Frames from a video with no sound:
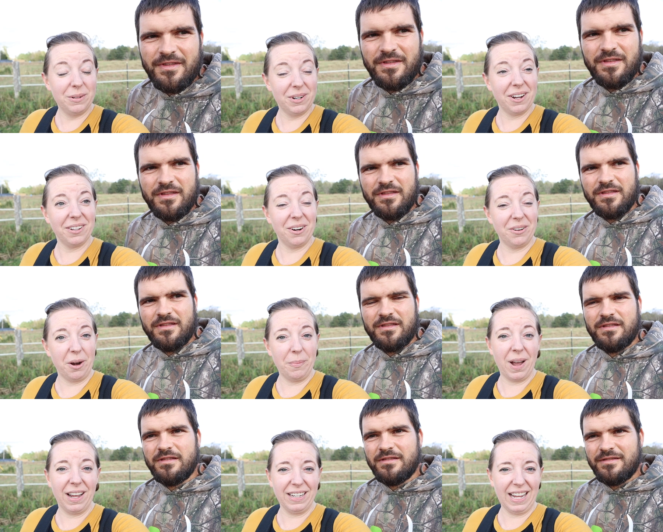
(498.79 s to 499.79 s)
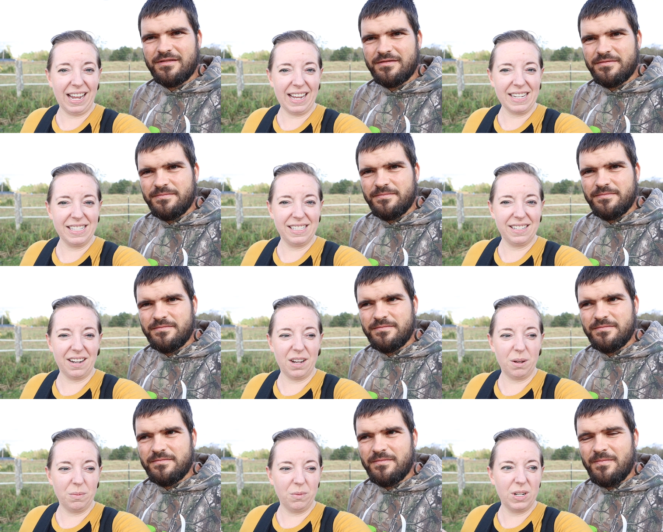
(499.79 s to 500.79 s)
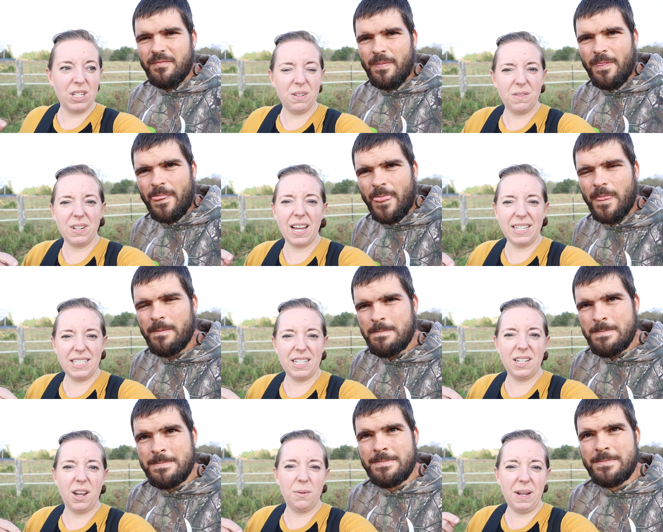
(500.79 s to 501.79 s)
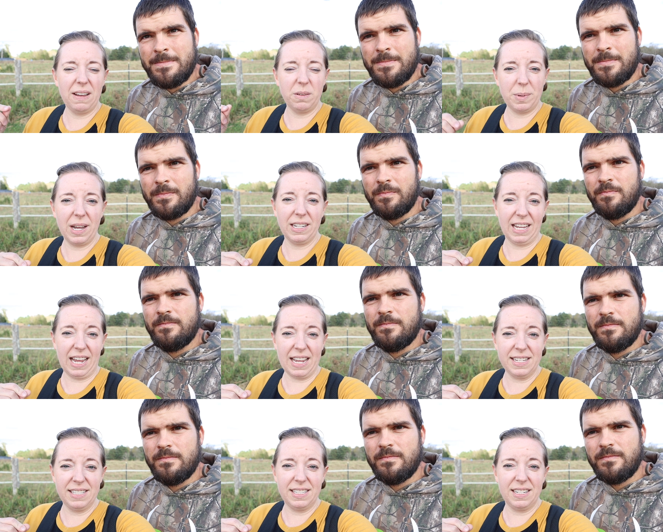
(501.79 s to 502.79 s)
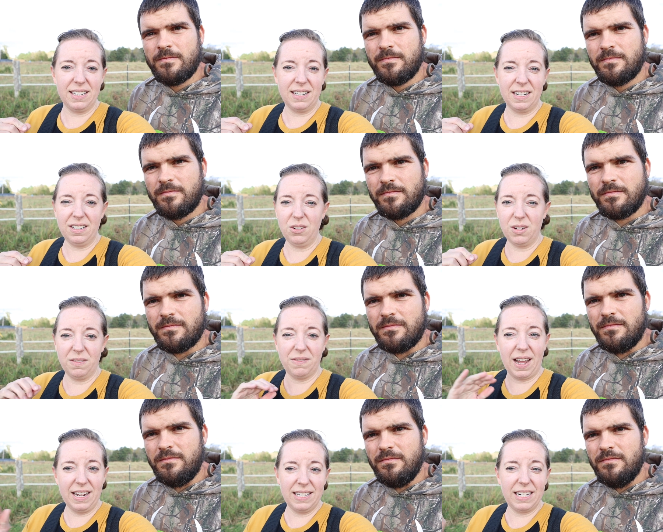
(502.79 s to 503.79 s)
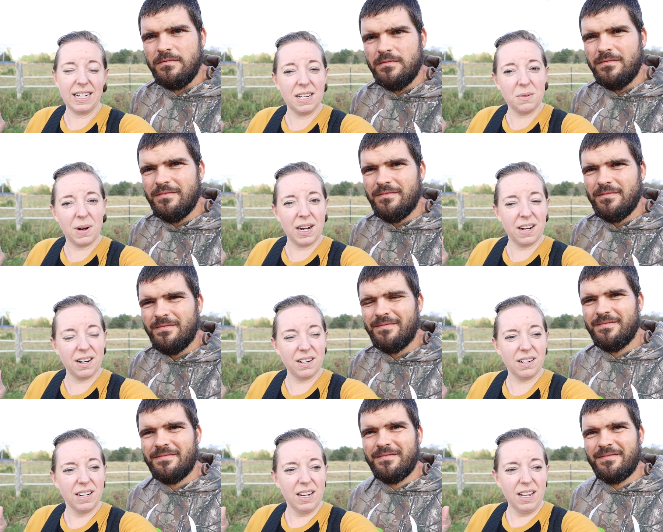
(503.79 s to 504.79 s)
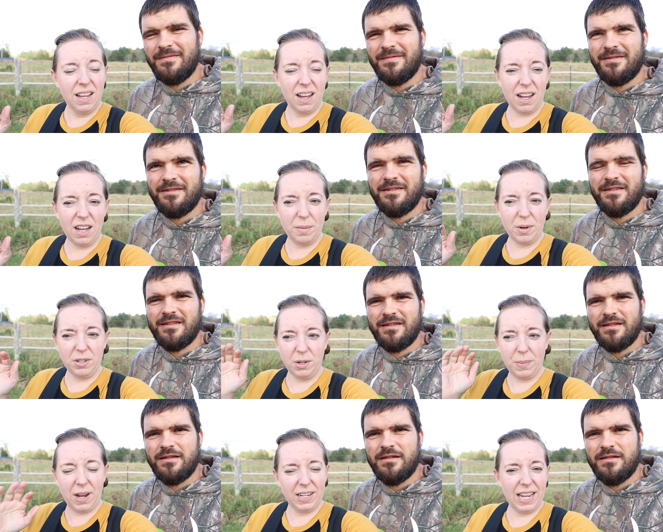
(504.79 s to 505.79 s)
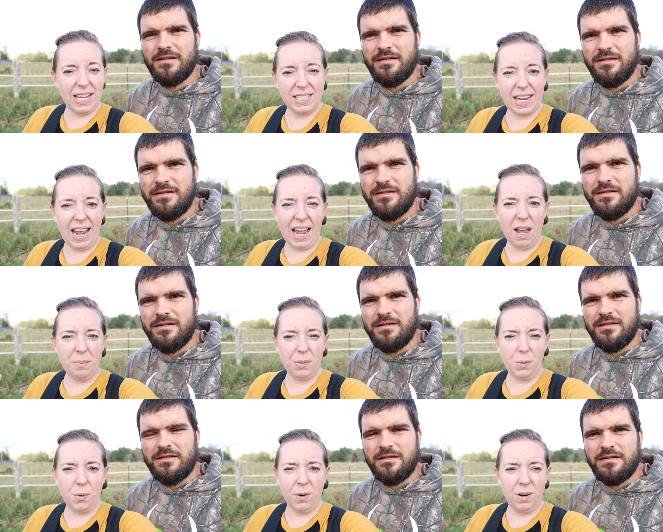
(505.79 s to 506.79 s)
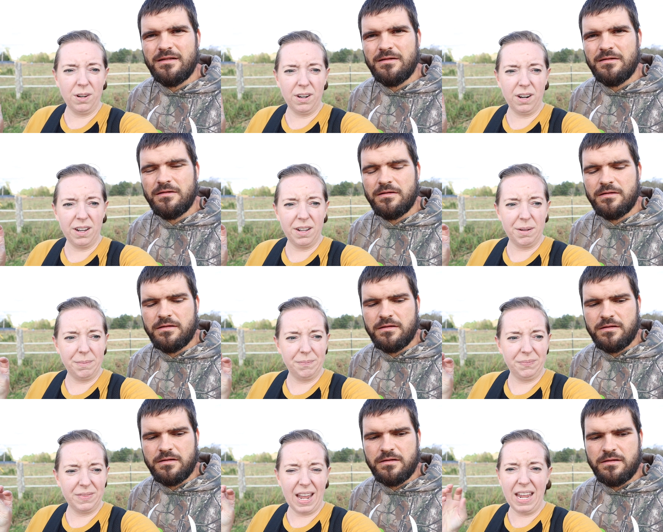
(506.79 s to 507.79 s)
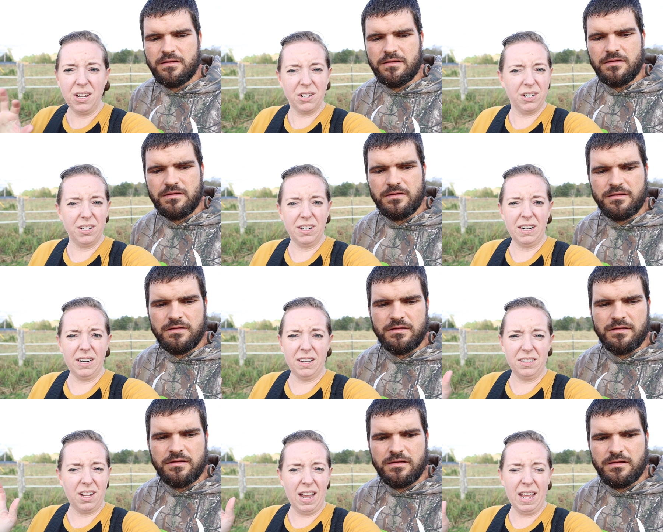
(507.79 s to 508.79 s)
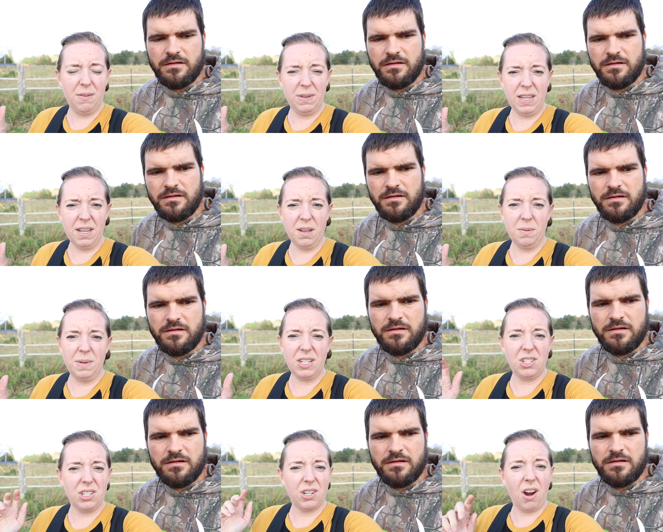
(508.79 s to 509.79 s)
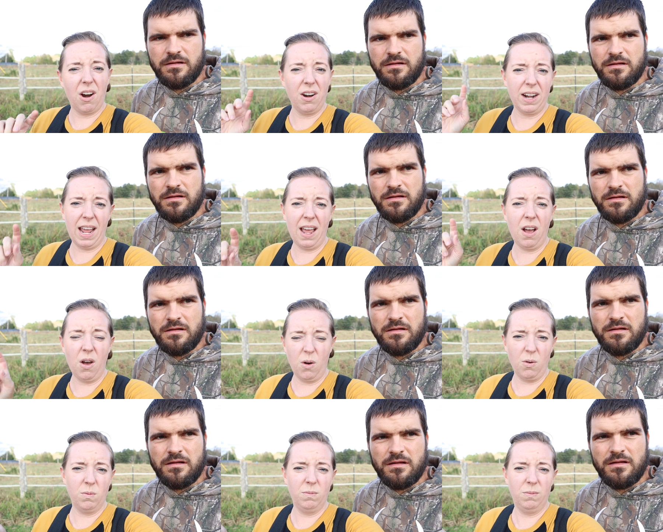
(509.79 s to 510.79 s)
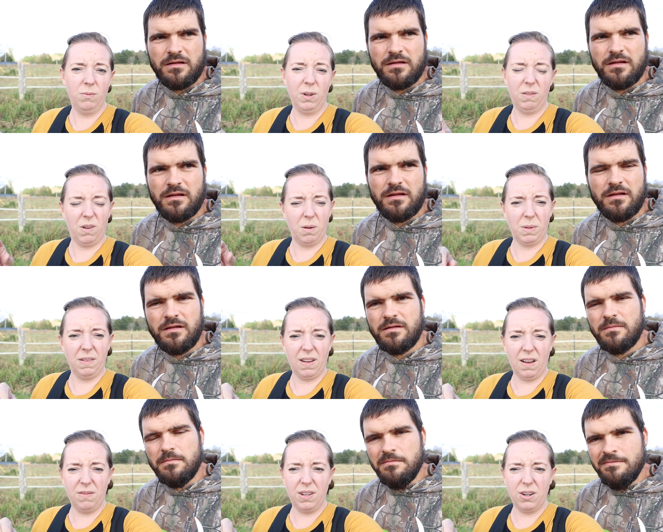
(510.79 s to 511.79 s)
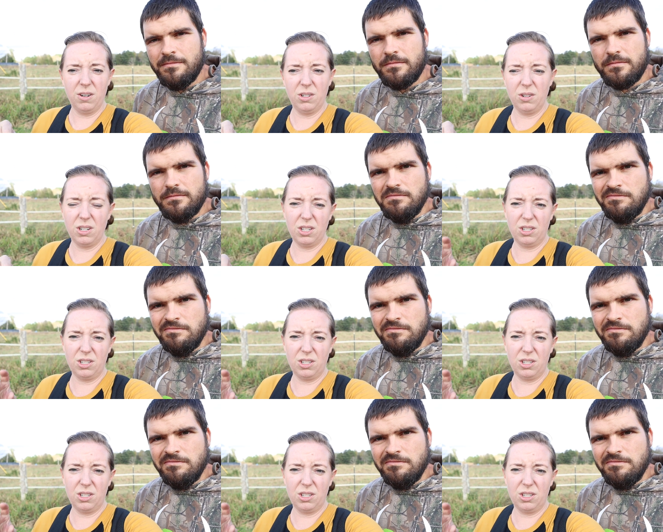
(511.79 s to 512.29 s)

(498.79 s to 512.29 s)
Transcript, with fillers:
Speaker 1: we were talking on our podcast, um, which if you guys didn't know, we have a podcast and you can find it anywhere um, on your podcast app or um, anchor.fm. It's just Heart at Home with Farm Life Outfitters. You can